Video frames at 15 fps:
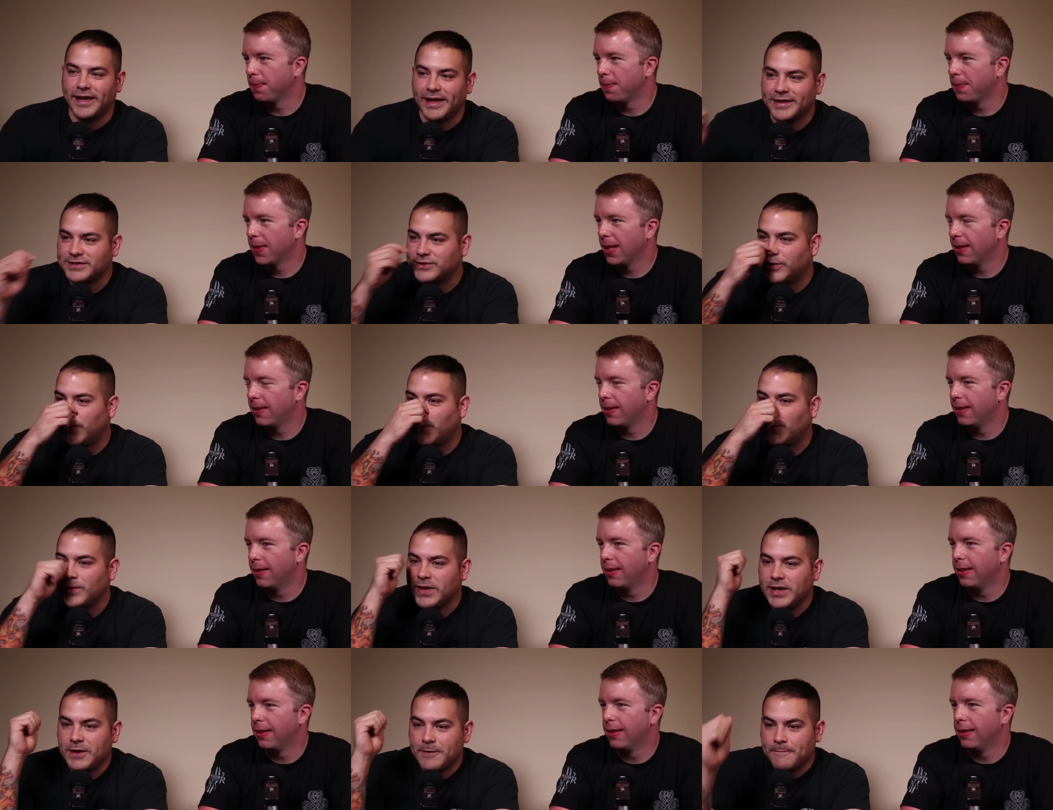Speaker 1: yeah. So,
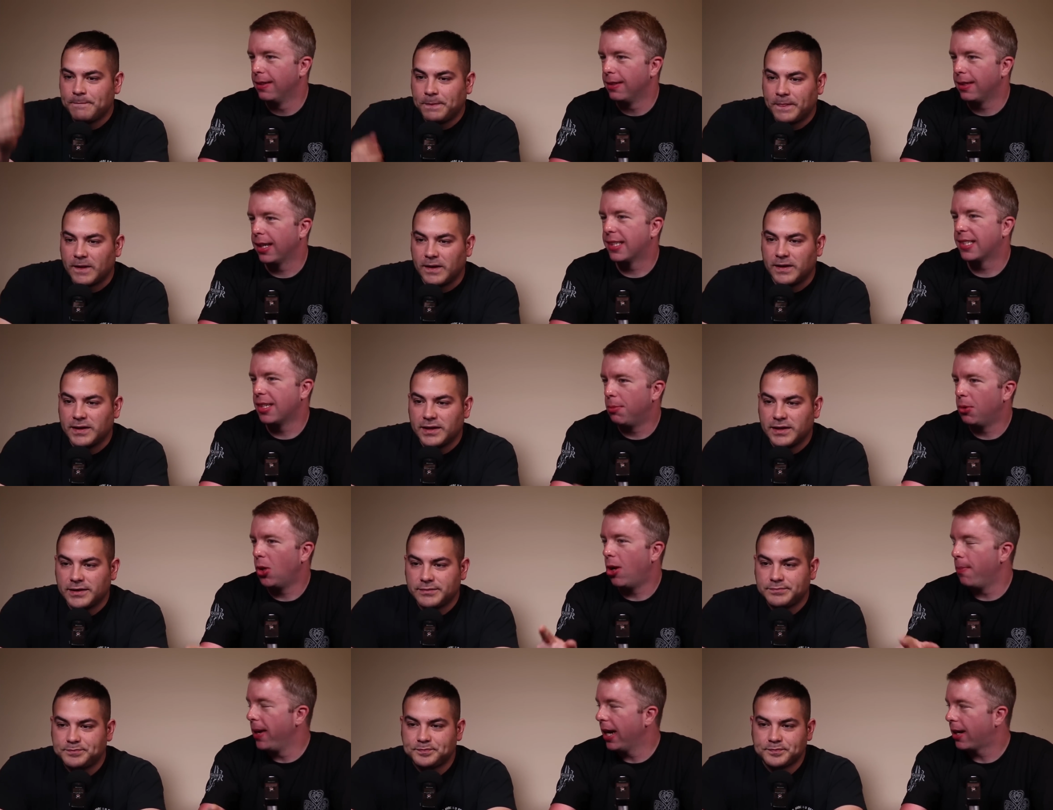like some
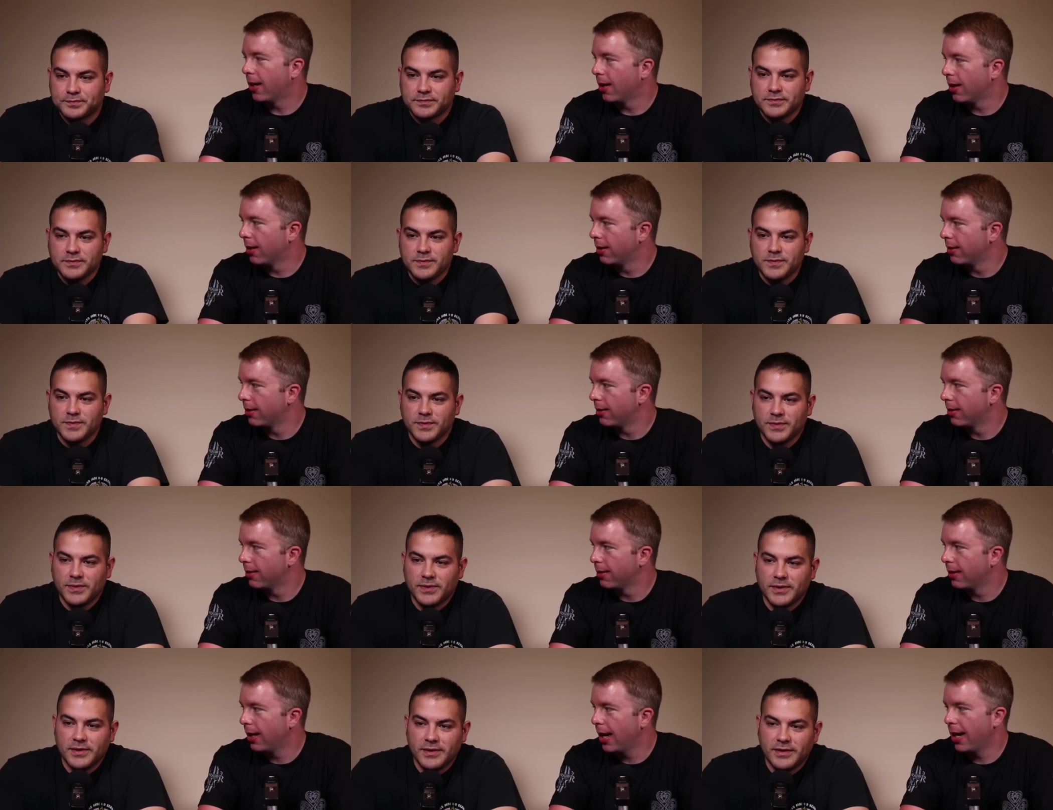lawmaker
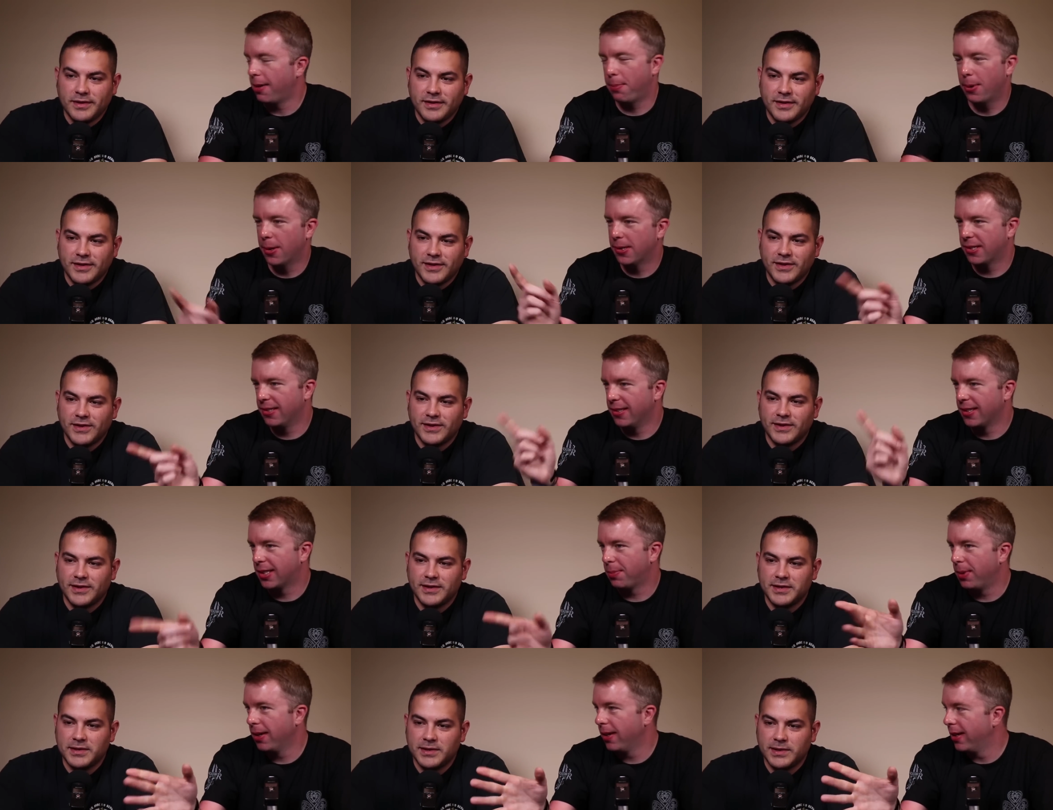had a personal
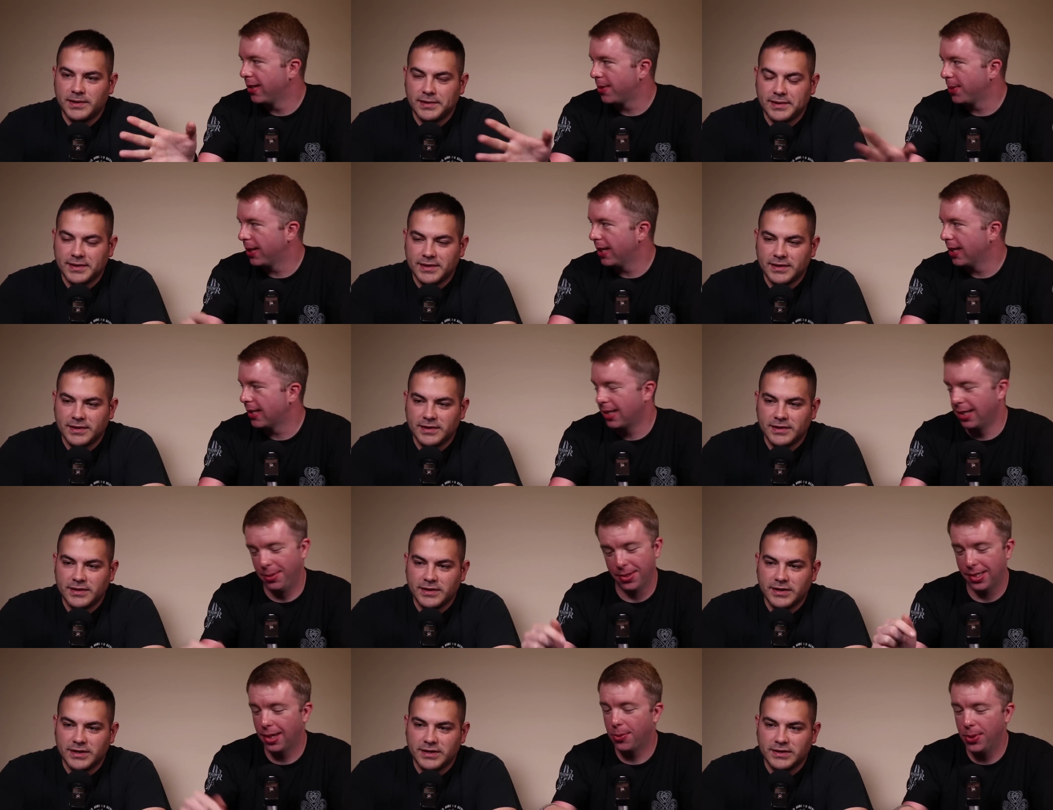experience with this, and he
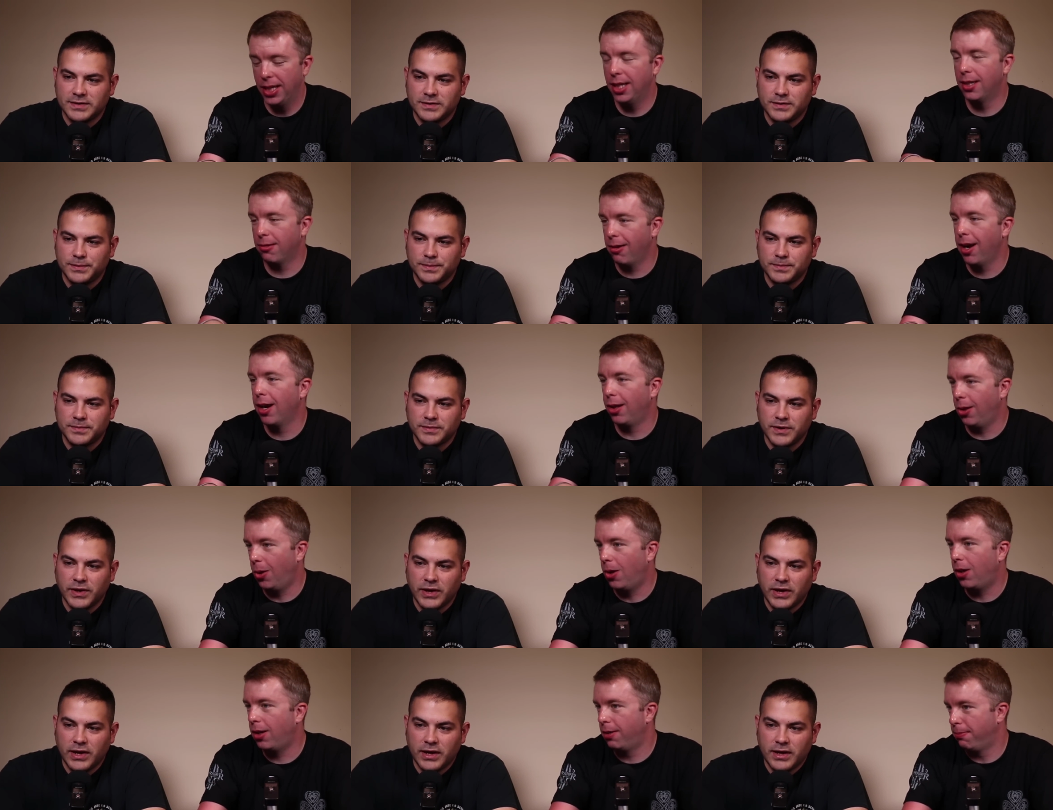was like, "We need to write a
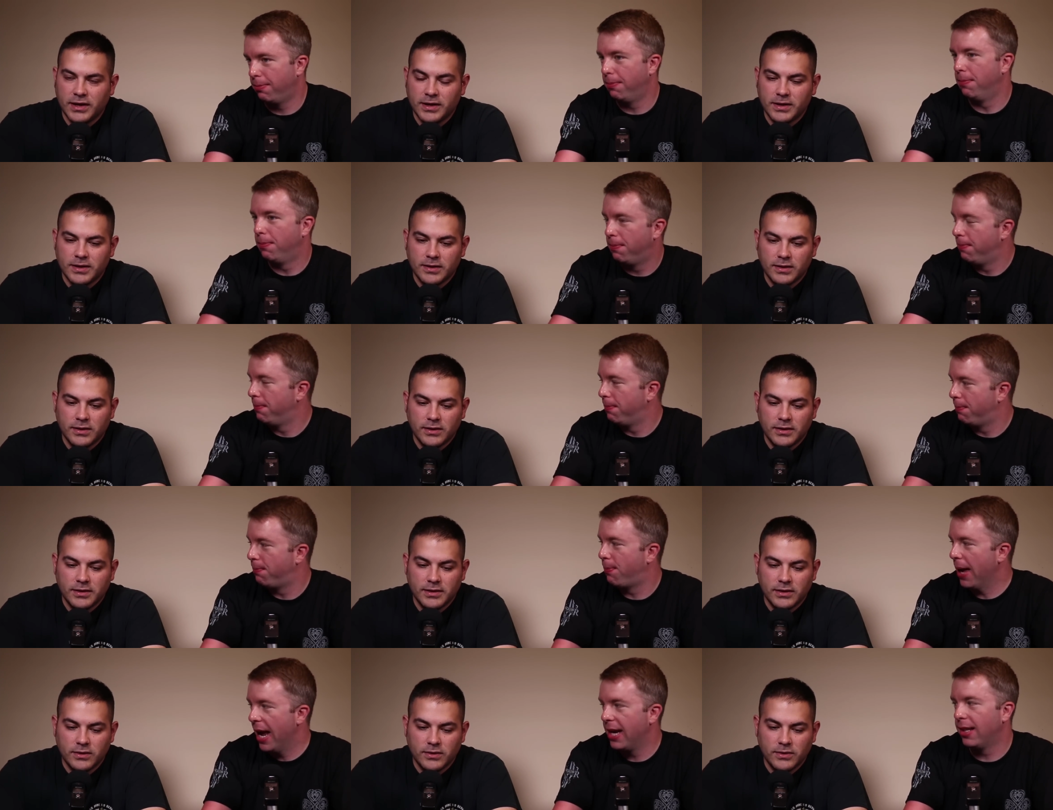law
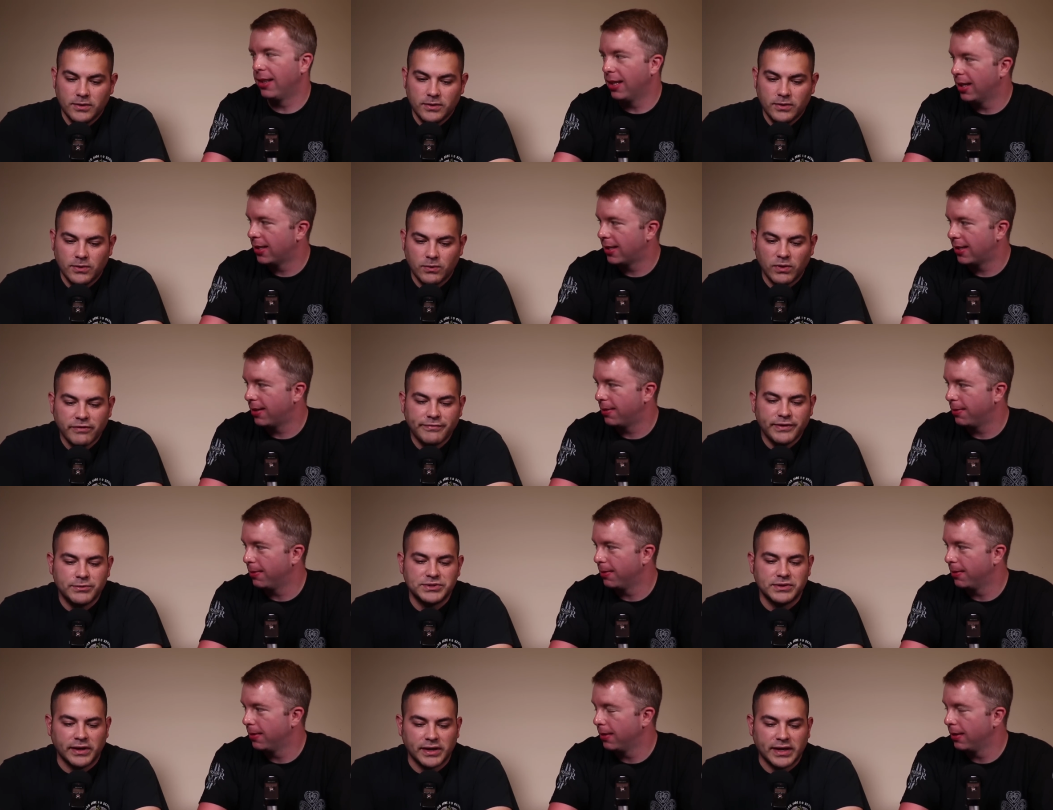this. What if he
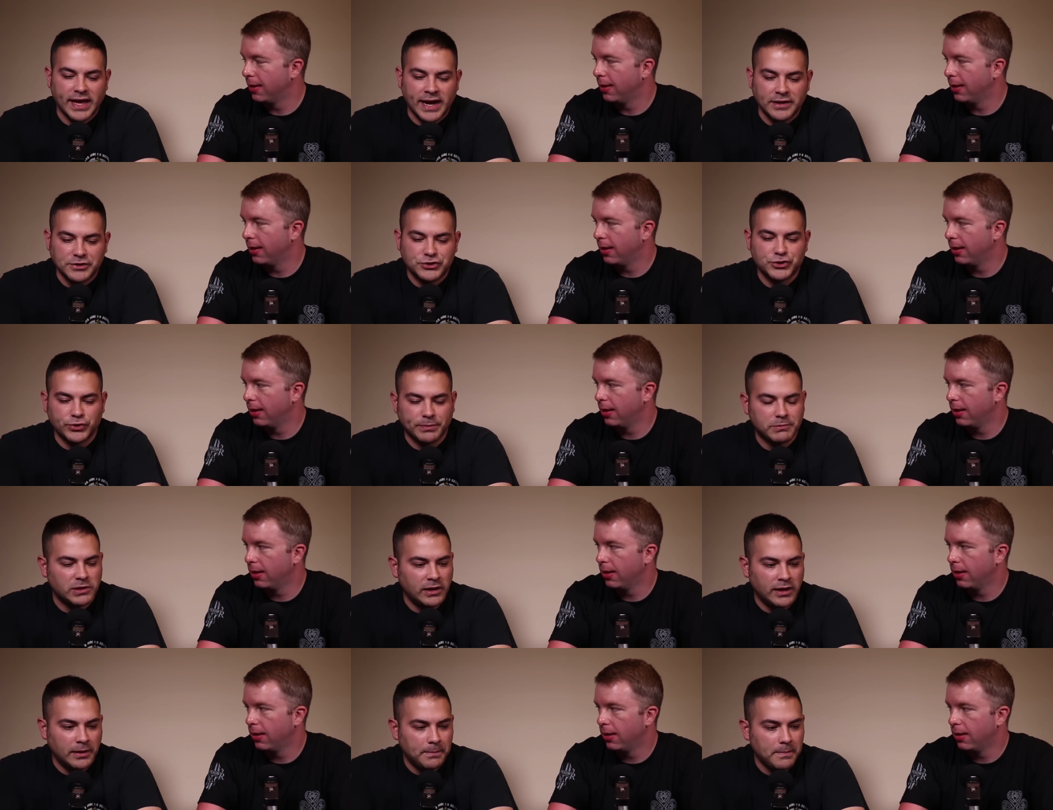was like at a strip
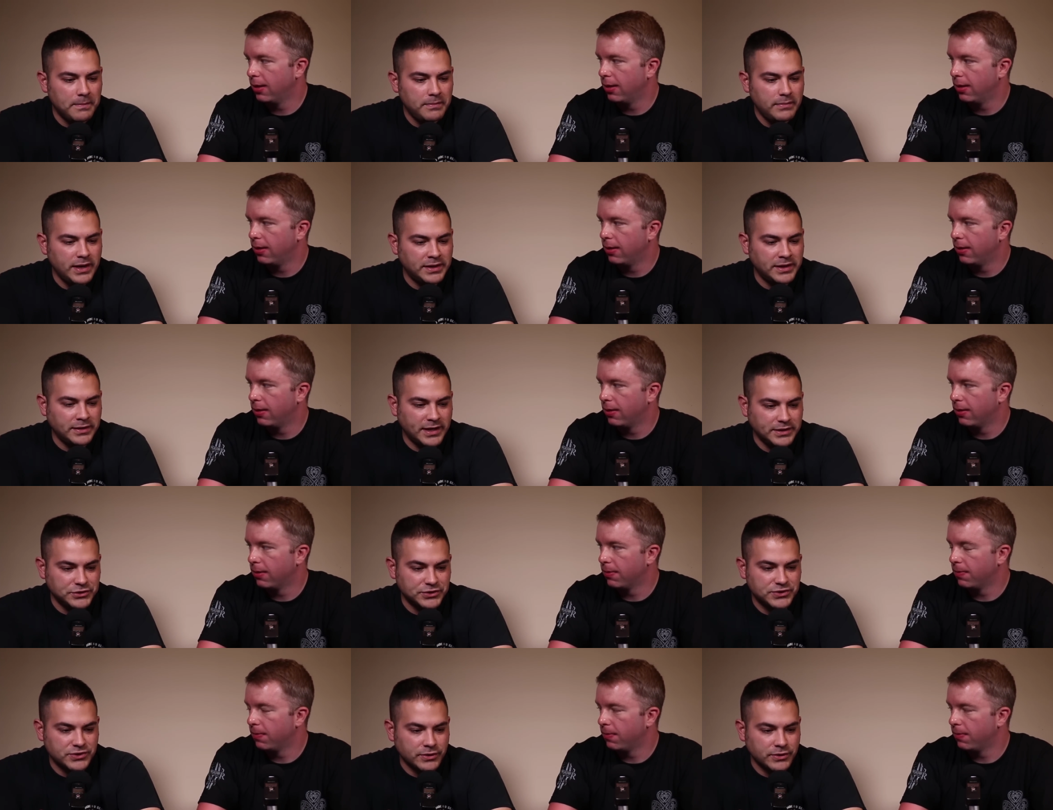
Speaker 2: club and then they just